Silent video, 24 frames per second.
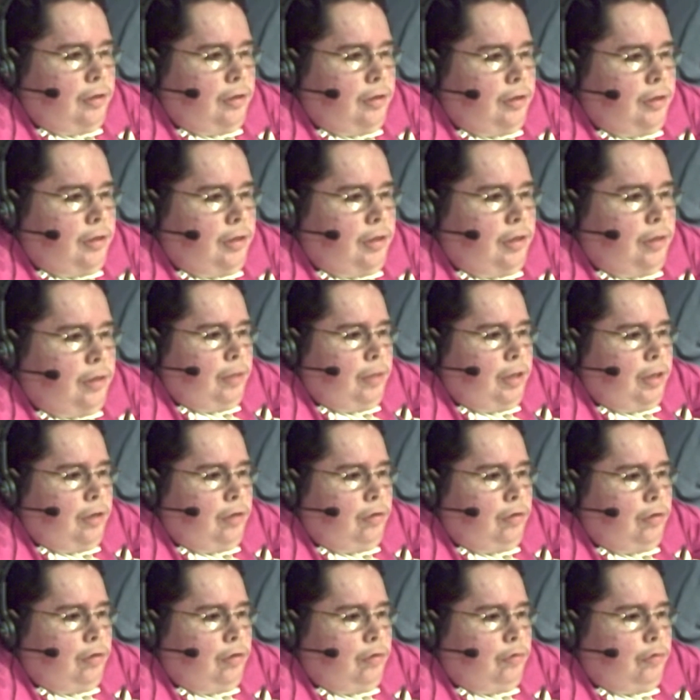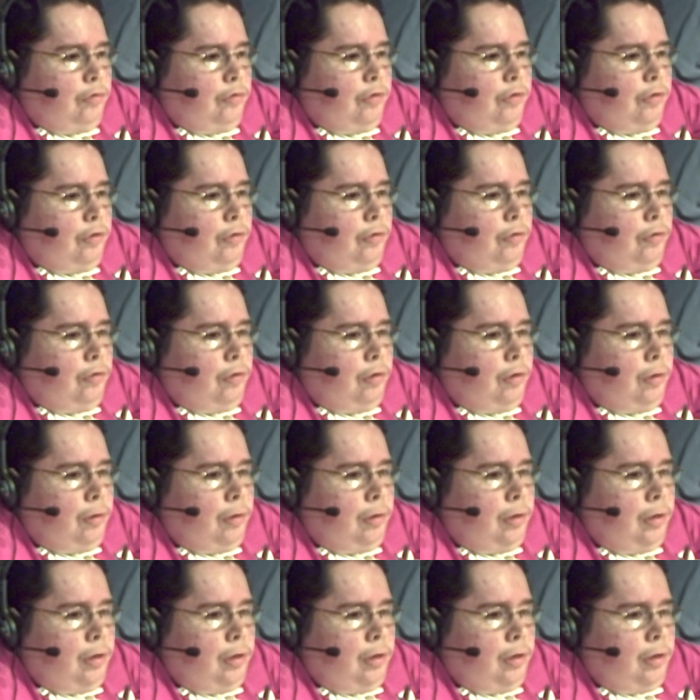They come on to reveal
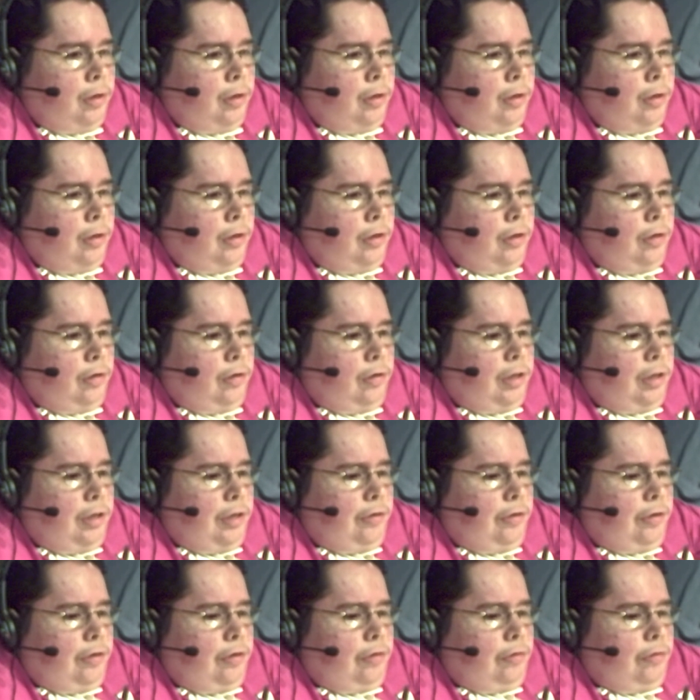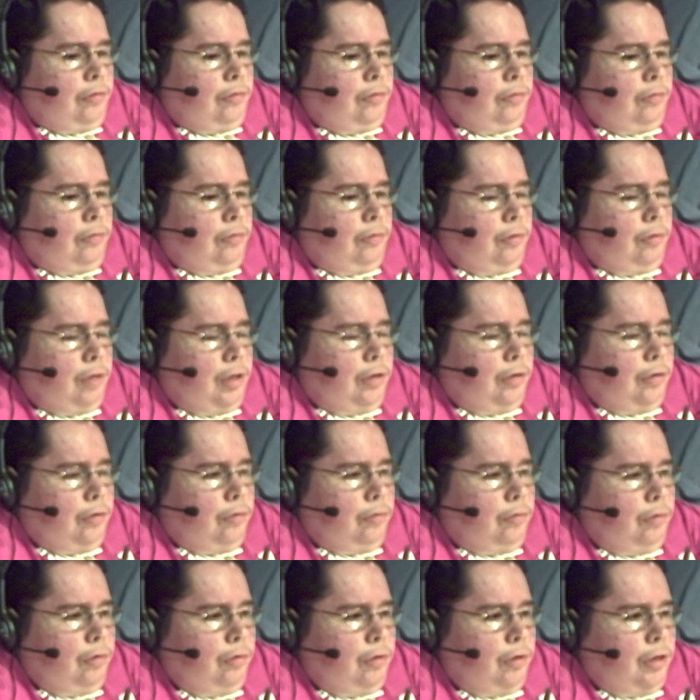Eric
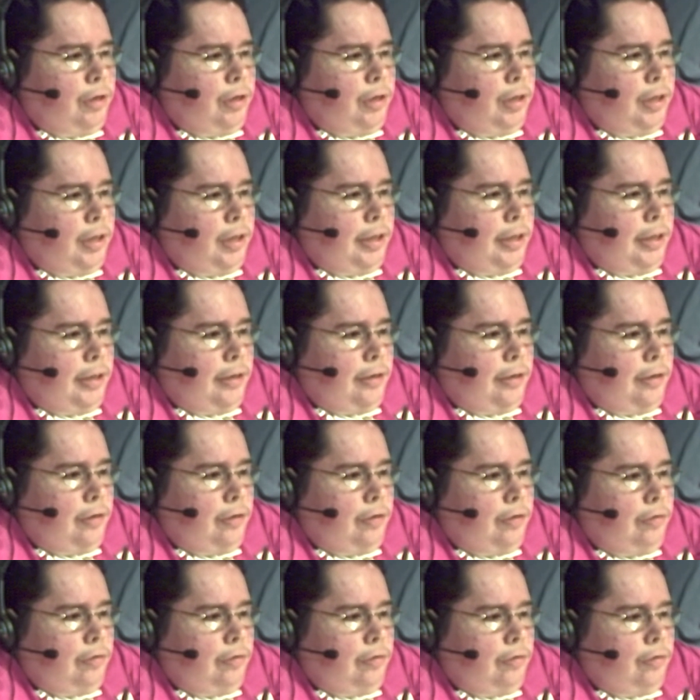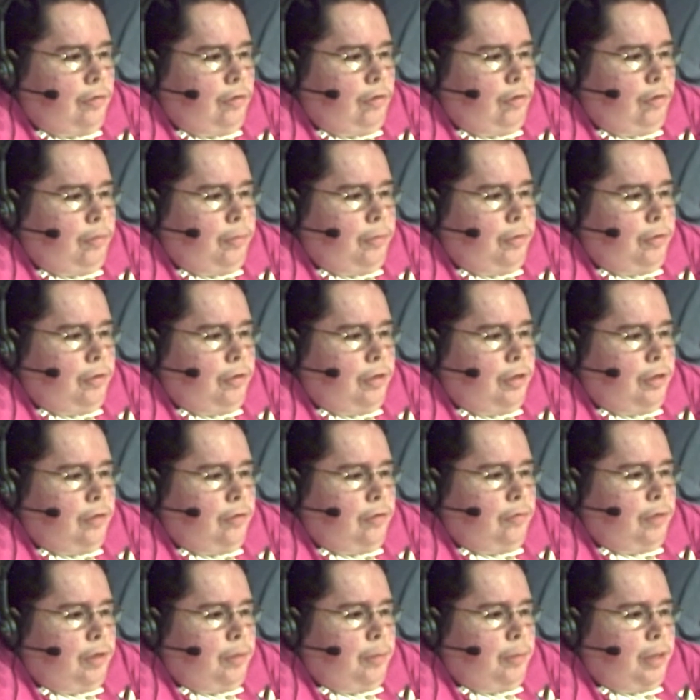Rowan and Luke Harper in the
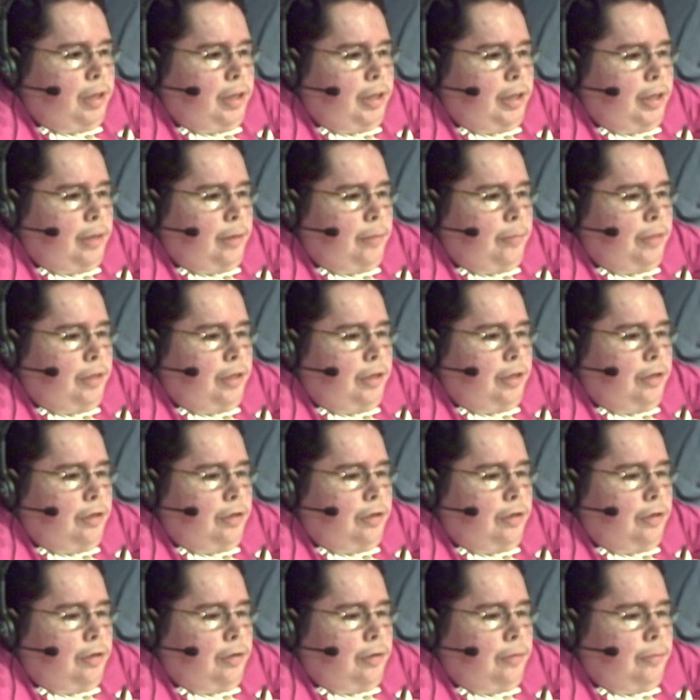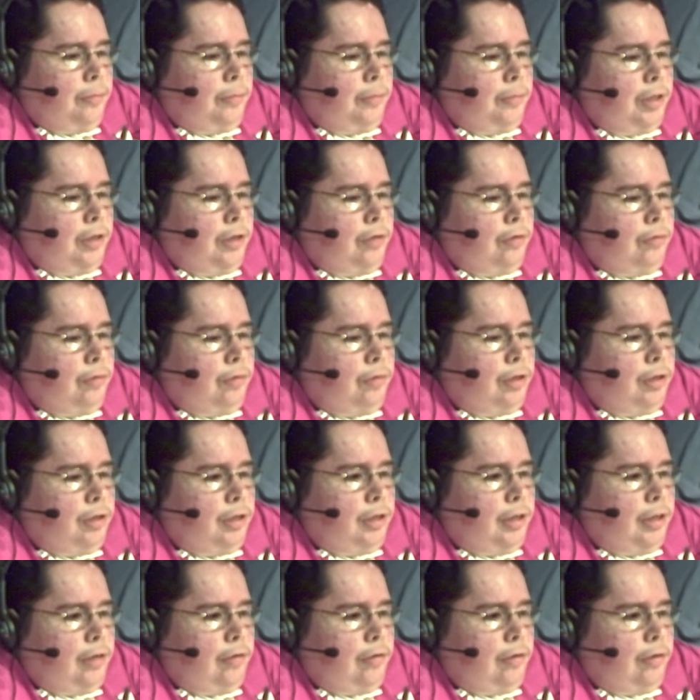ring behind Miz. Miz runs
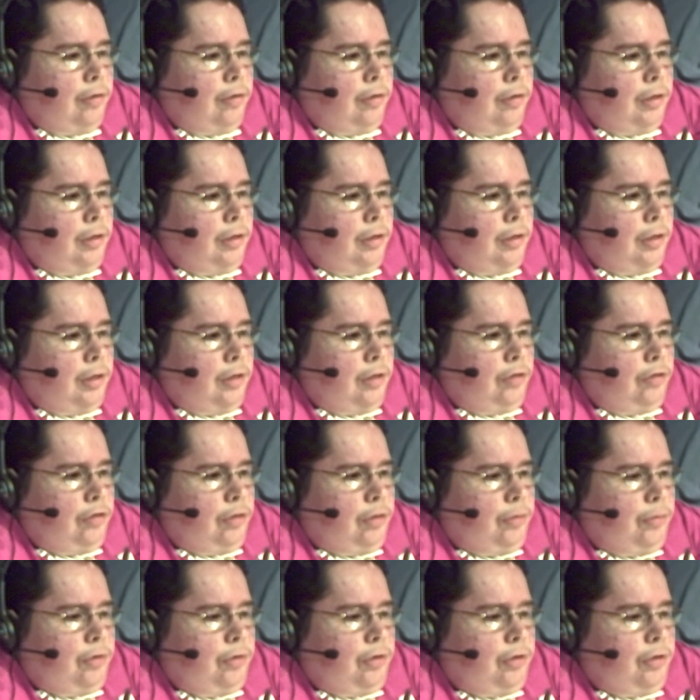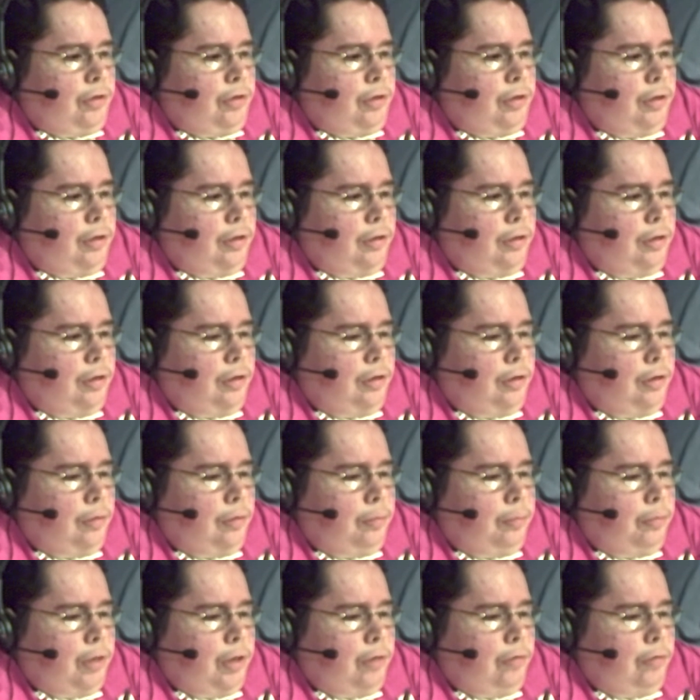out and jumps
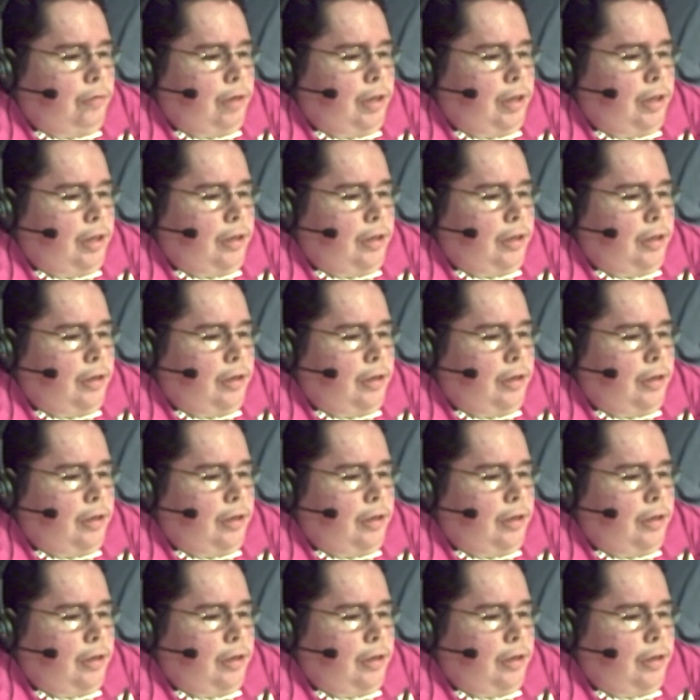Bray Wyatt.